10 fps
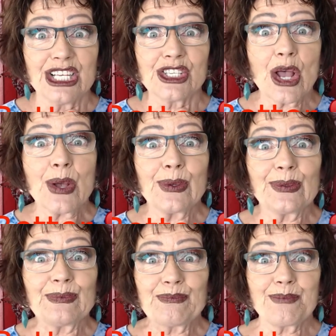So
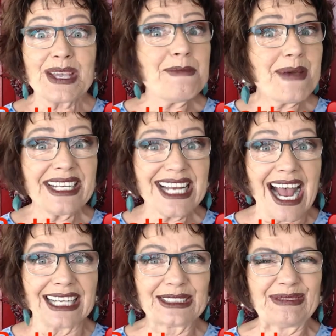be better.
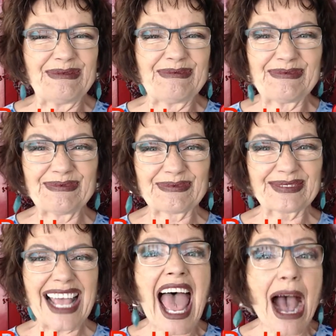
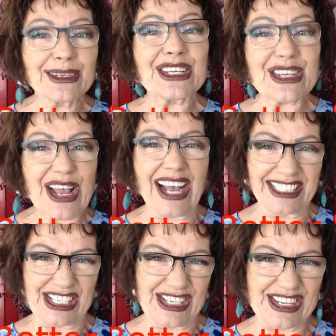How are you
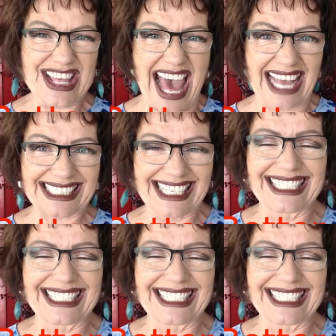going to do that?